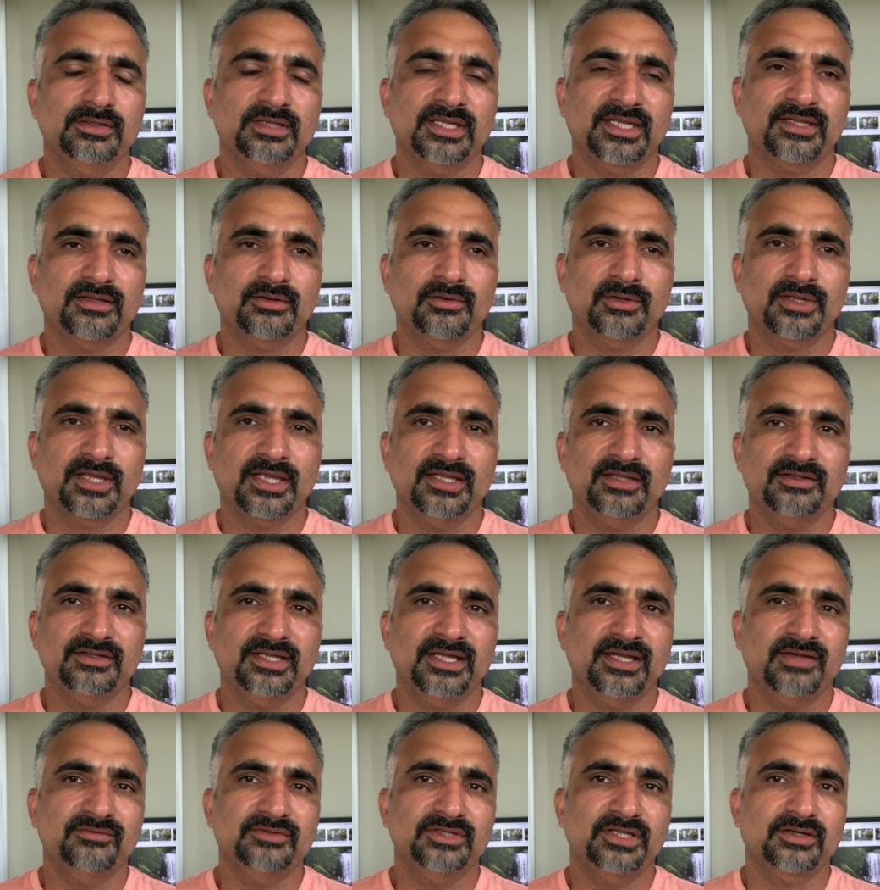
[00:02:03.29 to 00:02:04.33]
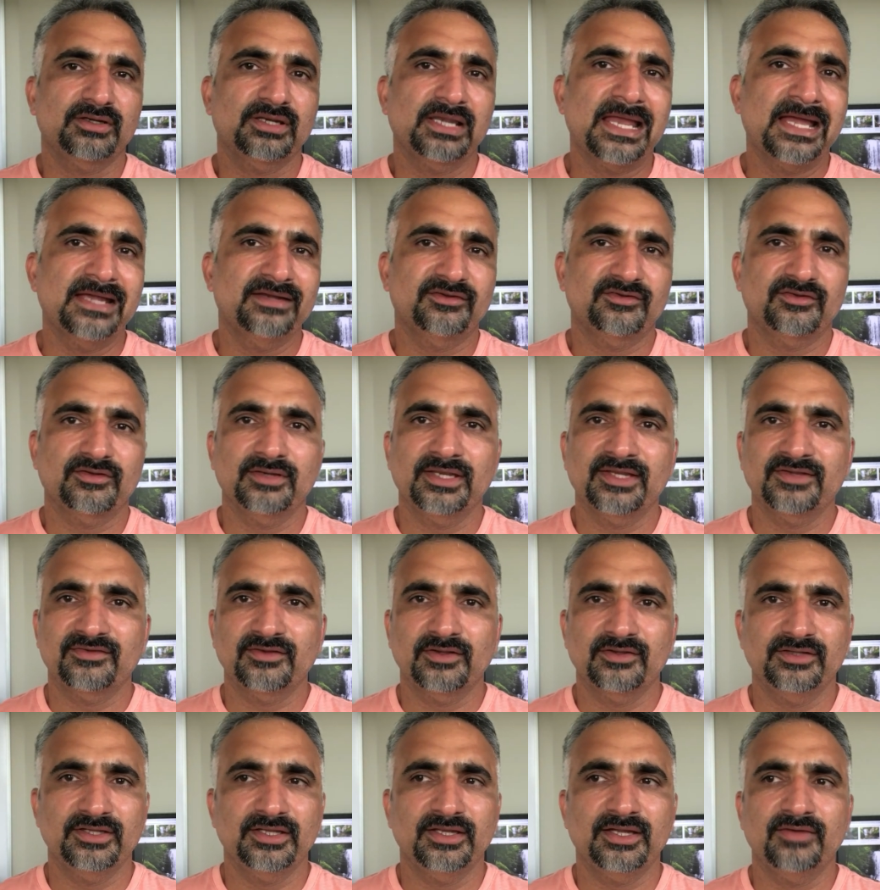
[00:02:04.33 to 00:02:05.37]
like, okay, they have their clients. So let's
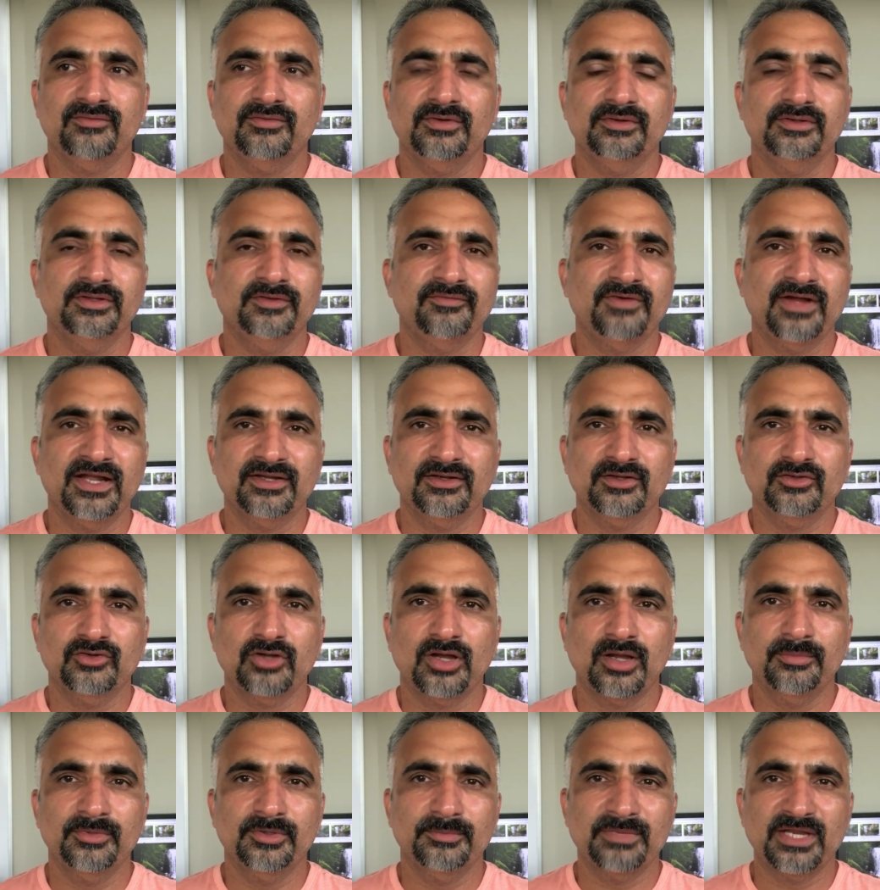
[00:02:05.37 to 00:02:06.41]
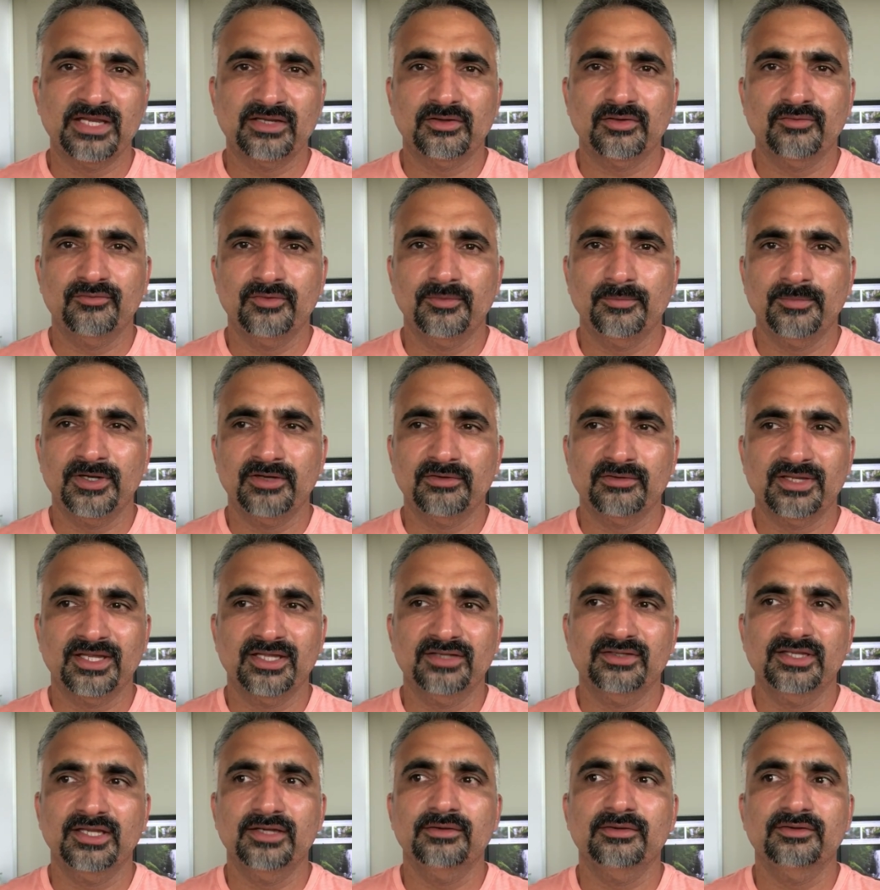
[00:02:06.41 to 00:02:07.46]
say they find a job in Bank of America,
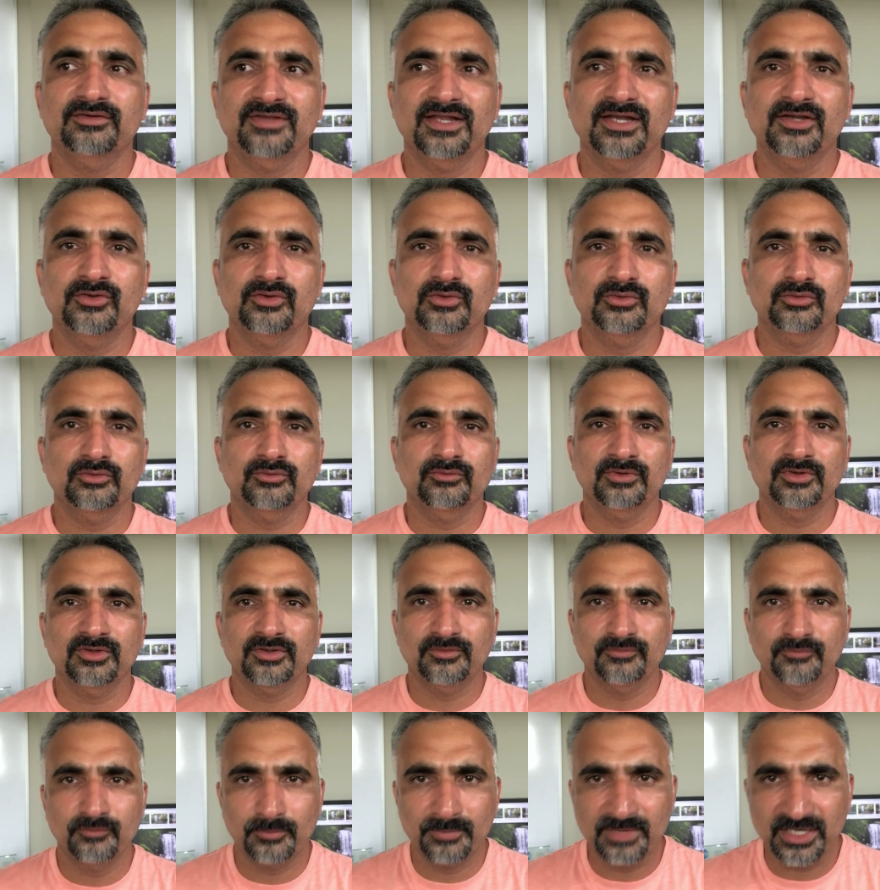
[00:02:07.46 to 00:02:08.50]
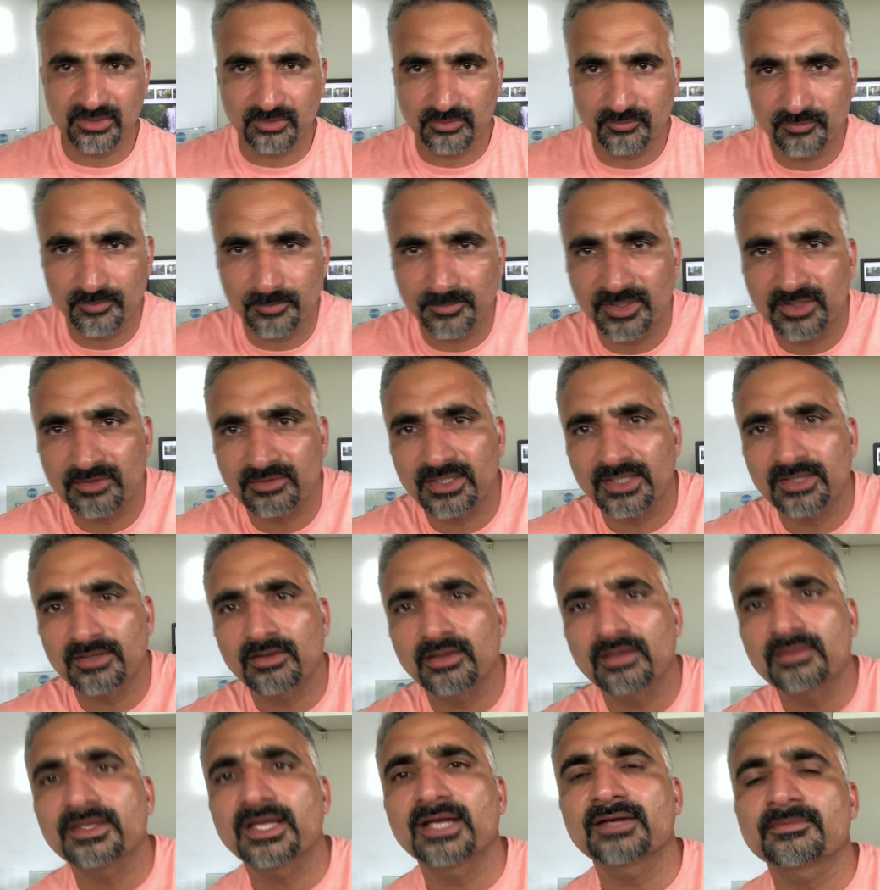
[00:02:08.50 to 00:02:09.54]
and then send you to work for Bank of America and
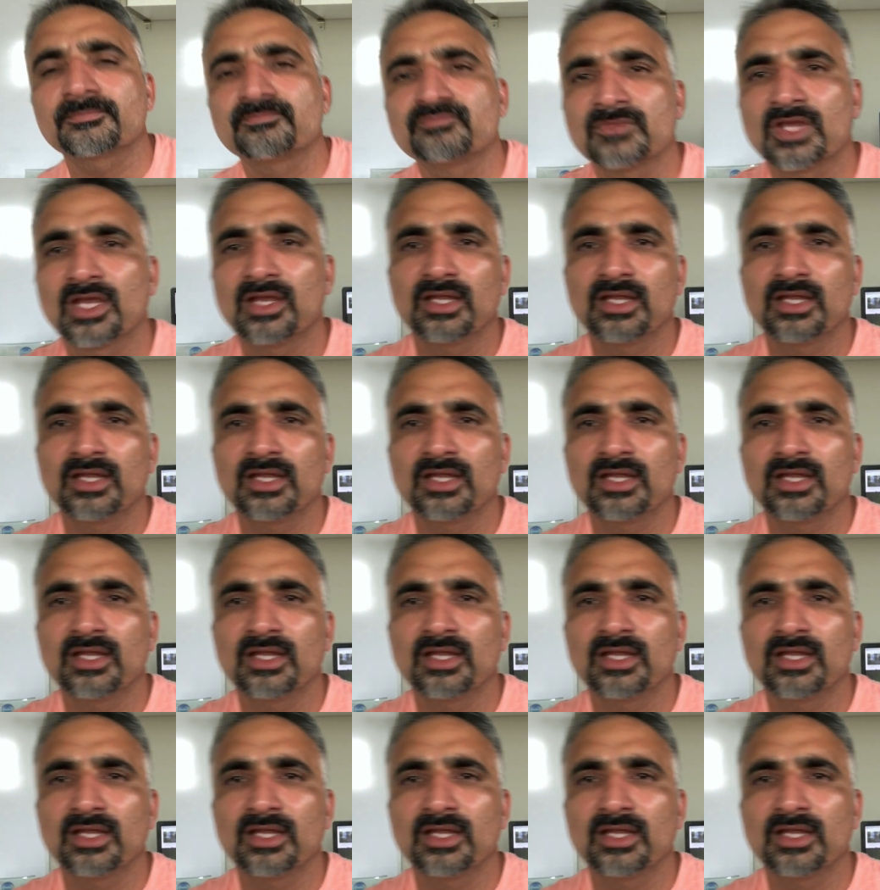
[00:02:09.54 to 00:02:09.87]
all that.